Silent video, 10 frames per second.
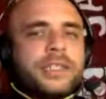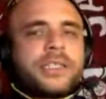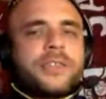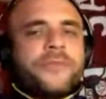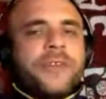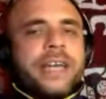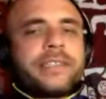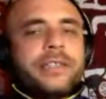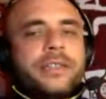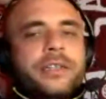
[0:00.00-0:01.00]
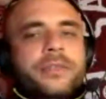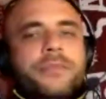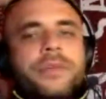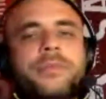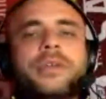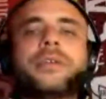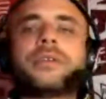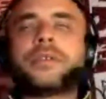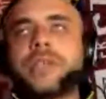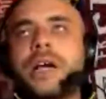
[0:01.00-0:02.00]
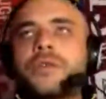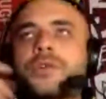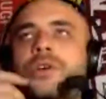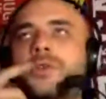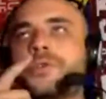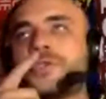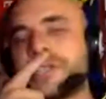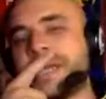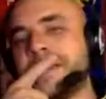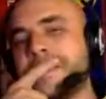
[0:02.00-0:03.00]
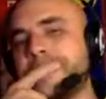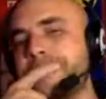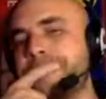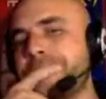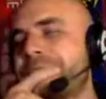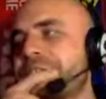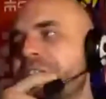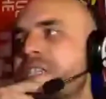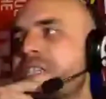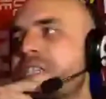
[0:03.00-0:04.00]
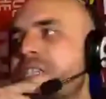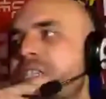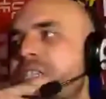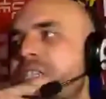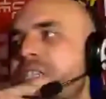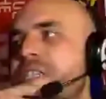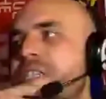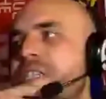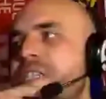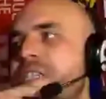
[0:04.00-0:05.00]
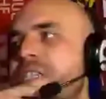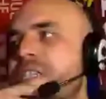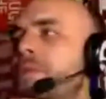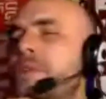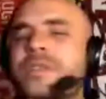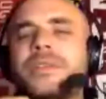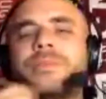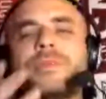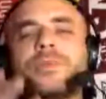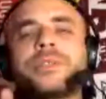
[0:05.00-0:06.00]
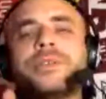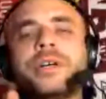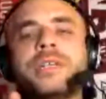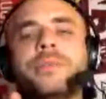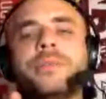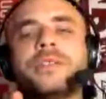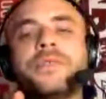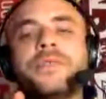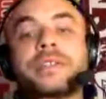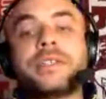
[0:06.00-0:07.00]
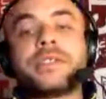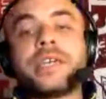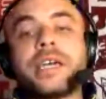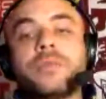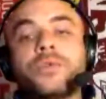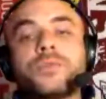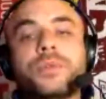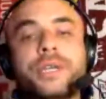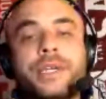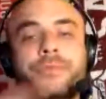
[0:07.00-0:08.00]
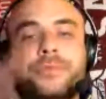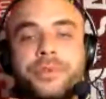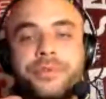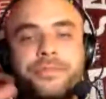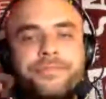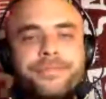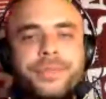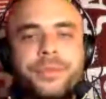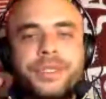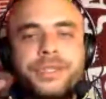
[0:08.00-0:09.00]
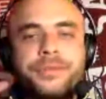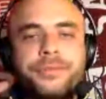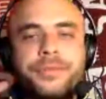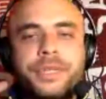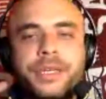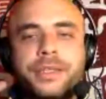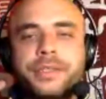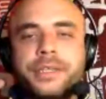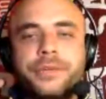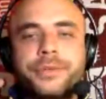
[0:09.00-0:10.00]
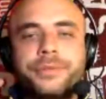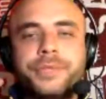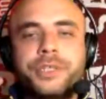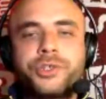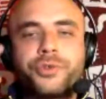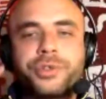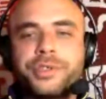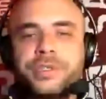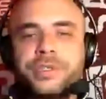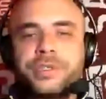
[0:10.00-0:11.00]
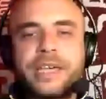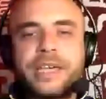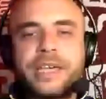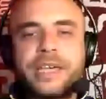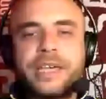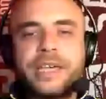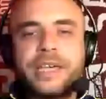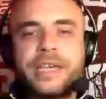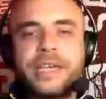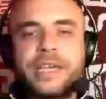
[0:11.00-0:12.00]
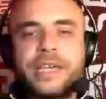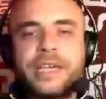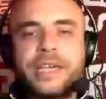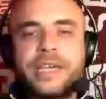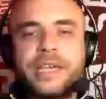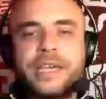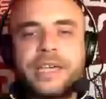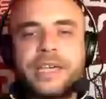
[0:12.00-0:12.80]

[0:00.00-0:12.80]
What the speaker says: Does the fact that I mean, because our coach said, I think just a couple of days ago, because a lot of people were talking about the fact that Seattle was playing with, I mean, I think they were short 7 or 8 starters or something like